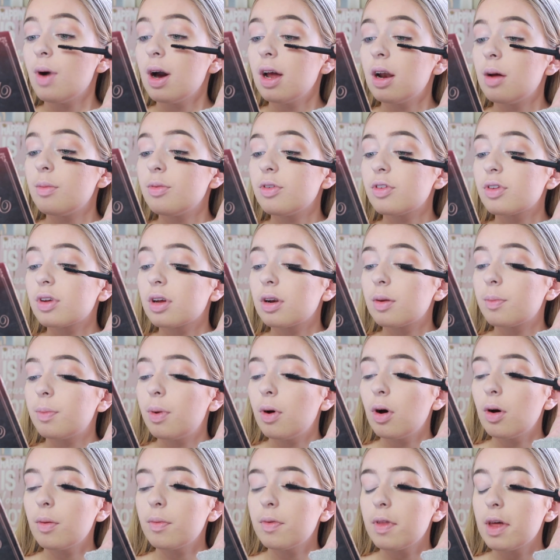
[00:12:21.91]
And I'm just going to
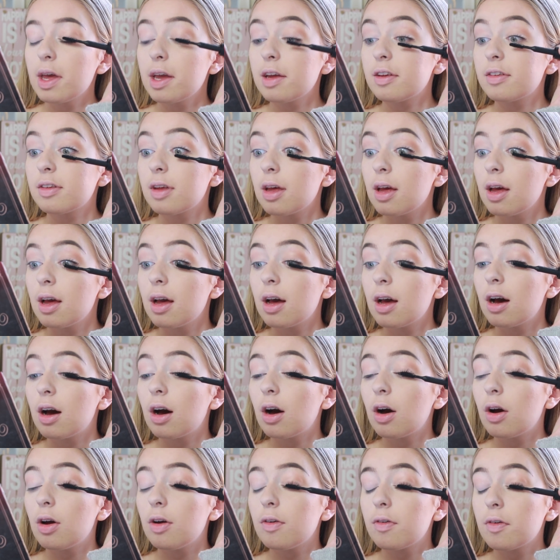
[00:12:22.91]
pop this
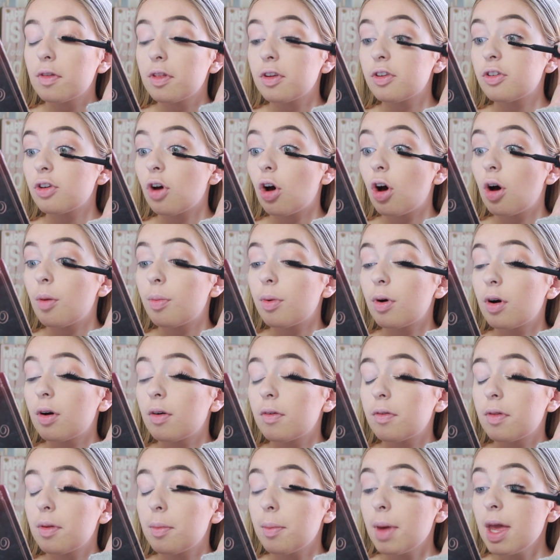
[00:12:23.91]
over the top
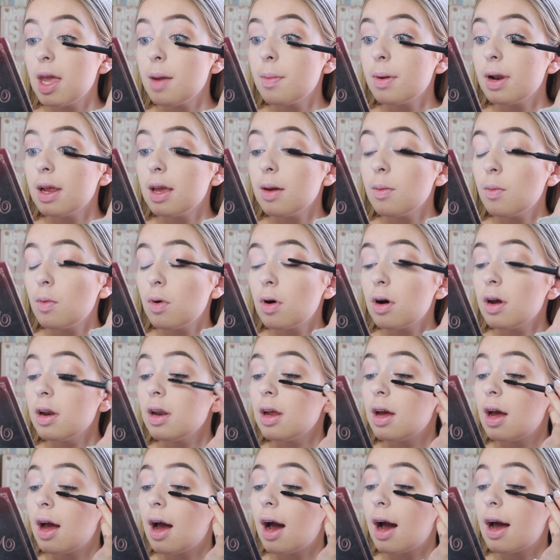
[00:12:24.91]
of the Maybelline one,